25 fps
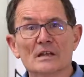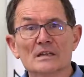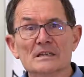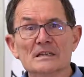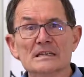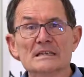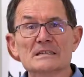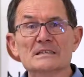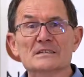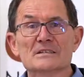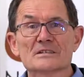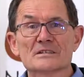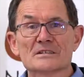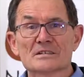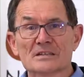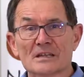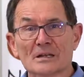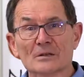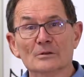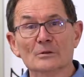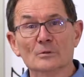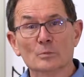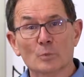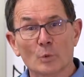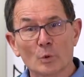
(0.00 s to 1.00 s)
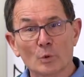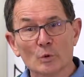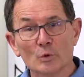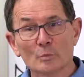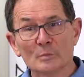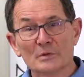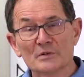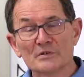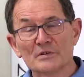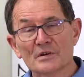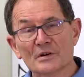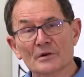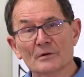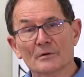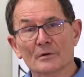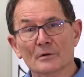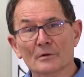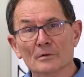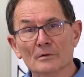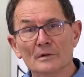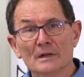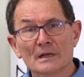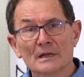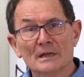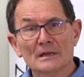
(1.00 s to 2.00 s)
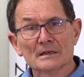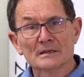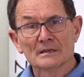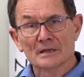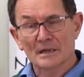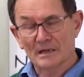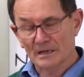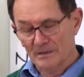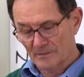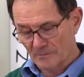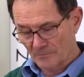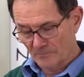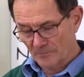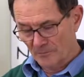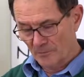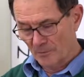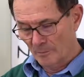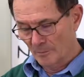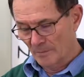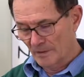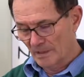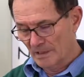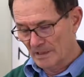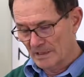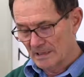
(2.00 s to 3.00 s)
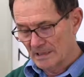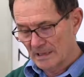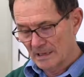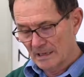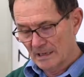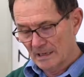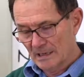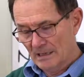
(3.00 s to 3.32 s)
yeast cell wall material taken from the